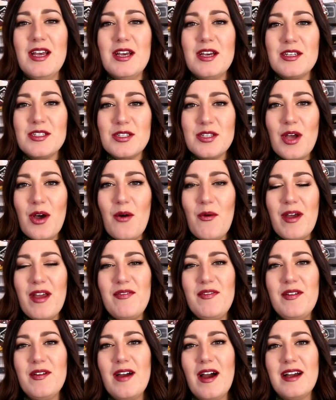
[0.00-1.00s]
so
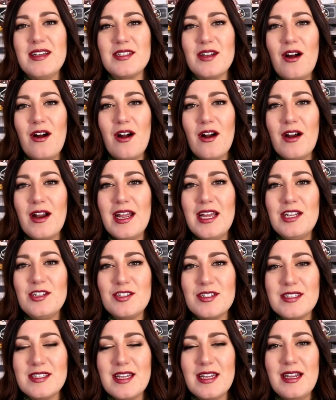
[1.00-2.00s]
if you guys are
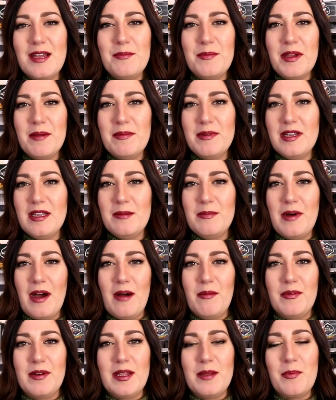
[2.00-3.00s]
interested in Bibbidi
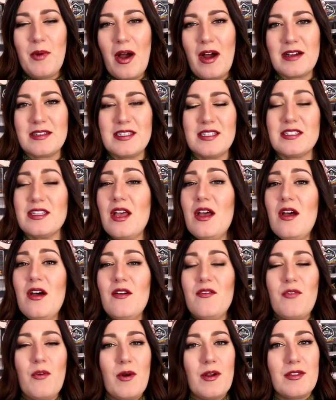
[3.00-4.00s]
Bobbidi boxes
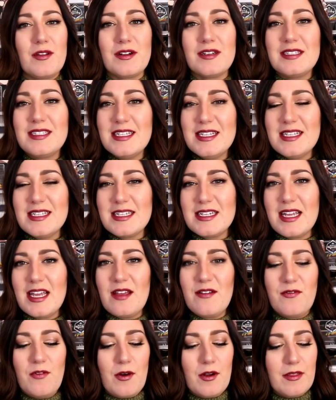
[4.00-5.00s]
for their Disney
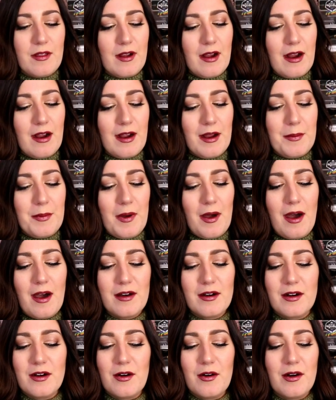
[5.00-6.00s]
for their Harry
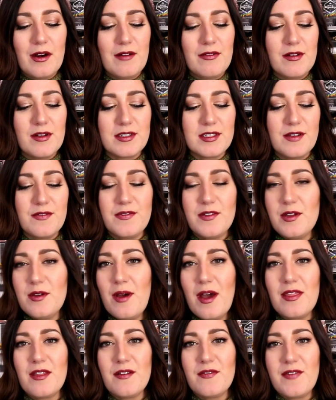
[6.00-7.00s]
Potter or if there's a few
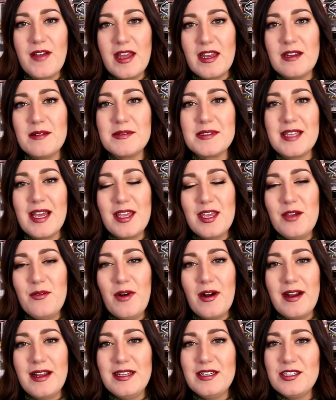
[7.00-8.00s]
other fandoms that you
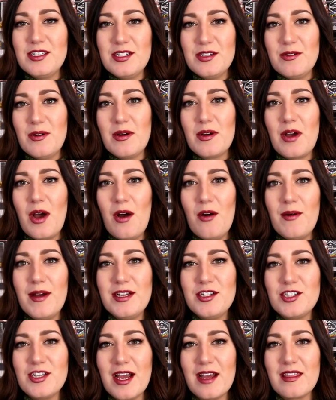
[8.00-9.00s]
are into go
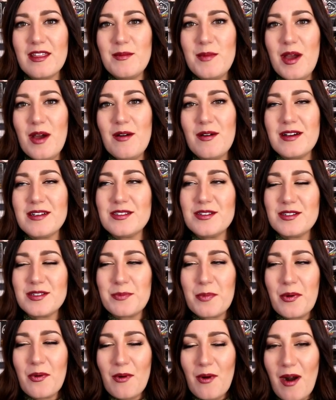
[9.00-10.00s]
and check them out because there's
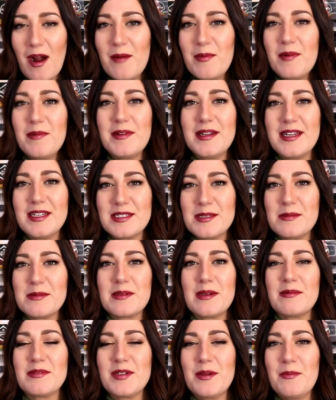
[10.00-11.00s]
probably a
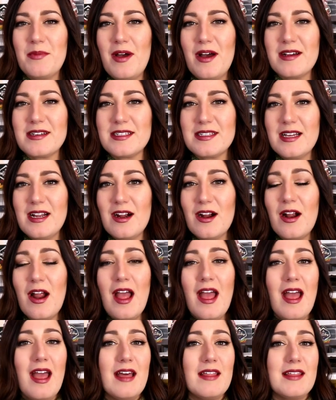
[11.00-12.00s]
subscription box there
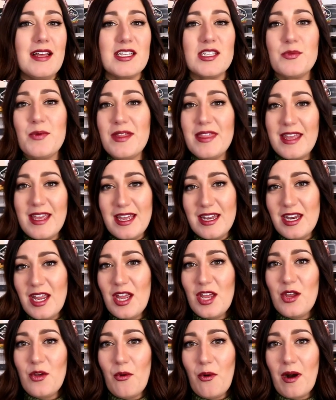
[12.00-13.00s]
that's within
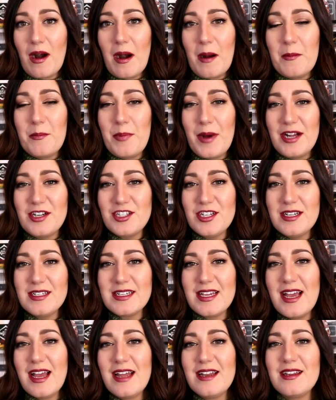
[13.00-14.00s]
your
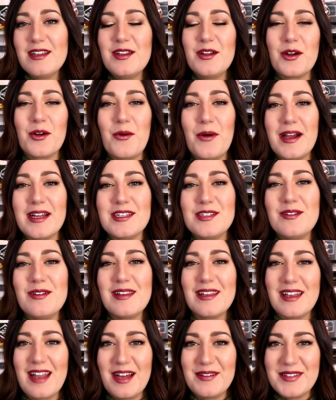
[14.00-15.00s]
budget and you're going to
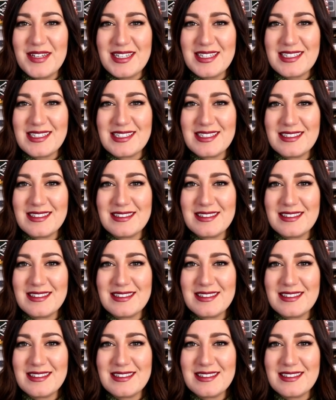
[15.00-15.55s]
love it.